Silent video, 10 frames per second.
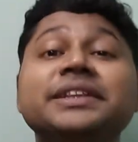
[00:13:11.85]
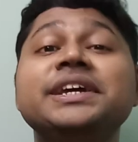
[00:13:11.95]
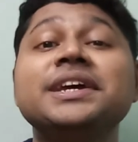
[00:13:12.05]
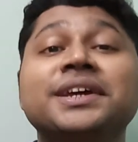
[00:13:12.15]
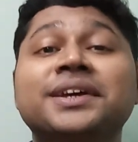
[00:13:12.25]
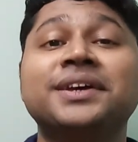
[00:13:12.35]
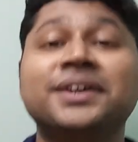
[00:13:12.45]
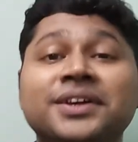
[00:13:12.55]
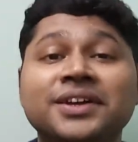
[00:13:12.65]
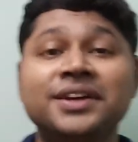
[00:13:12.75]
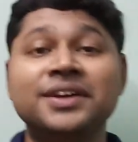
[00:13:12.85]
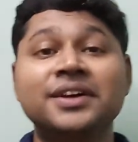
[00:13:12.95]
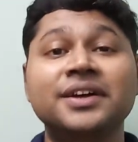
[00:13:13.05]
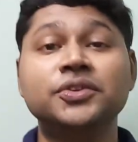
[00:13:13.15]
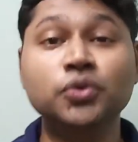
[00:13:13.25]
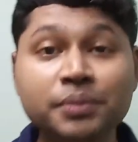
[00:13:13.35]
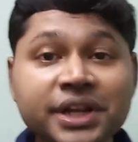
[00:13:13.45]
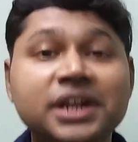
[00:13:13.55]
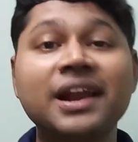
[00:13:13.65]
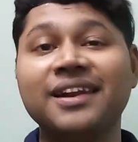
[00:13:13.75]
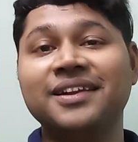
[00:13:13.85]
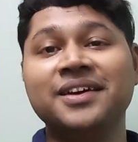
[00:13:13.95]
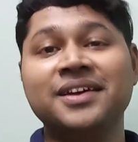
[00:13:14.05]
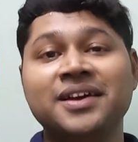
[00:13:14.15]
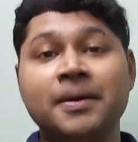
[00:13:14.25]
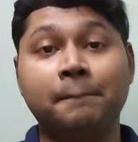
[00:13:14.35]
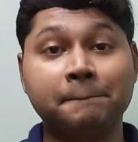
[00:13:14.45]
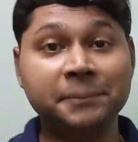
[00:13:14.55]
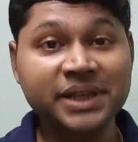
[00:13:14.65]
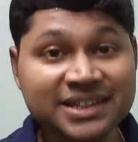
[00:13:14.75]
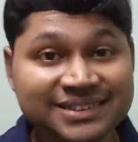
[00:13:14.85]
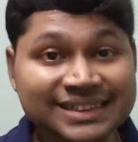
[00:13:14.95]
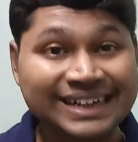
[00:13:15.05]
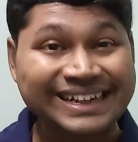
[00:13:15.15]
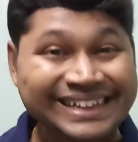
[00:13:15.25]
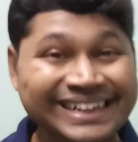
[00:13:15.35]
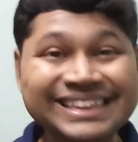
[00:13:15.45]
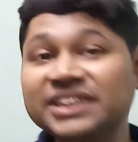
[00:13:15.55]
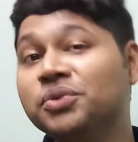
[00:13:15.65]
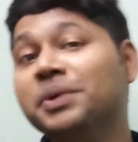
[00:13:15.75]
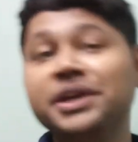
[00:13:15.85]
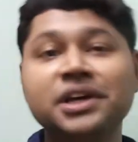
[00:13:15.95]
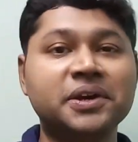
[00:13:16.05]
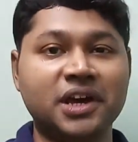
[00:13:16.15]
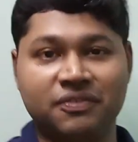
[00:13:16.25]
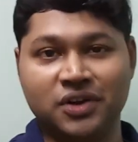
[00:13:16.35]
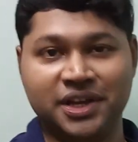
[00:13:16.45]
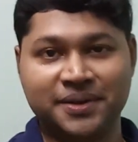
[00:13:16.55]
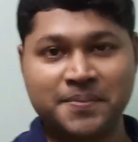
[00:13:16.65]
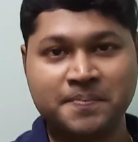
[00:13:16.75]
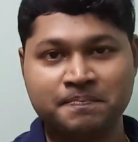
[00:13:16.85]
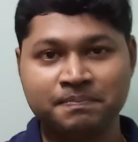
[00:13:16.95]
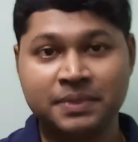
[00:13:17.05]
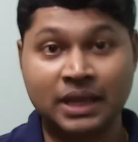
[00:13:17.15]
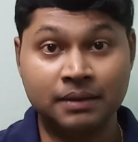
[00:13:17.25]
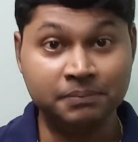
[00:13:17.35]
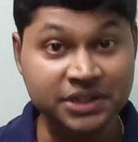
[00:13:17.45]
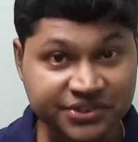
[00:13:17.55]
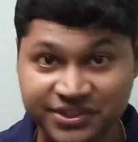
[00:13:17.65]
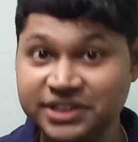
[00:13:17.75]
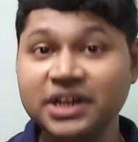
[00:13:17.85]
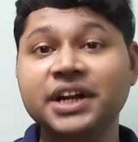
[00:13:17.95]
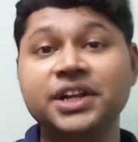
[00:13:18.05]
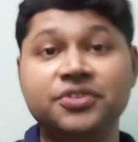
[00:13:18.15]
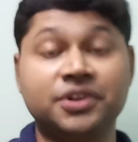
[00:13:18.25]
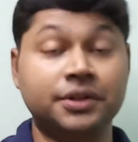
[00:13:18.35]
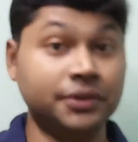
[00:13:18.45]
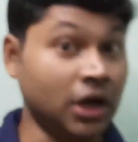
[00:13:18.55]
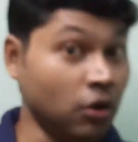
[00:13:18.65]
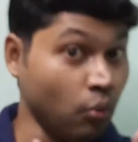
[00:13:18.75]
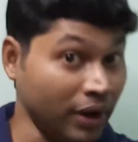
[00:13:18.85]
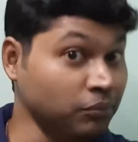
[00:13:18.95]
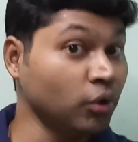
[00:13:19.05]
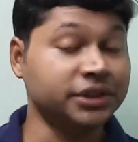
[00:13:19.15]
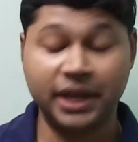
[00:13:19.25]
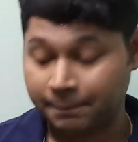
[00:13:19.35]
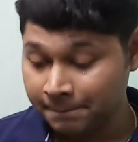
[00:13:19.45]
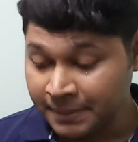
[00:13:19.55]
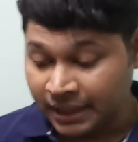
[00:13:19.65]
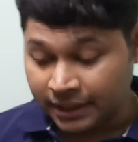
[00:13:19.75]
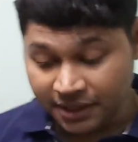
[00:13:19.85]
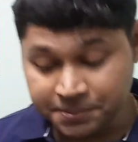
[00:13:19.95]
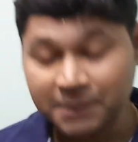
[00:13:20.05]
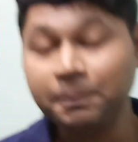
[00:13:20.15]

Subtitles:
the numerical. Please read the numerical carefully. Please see the condition. Now one more thing. If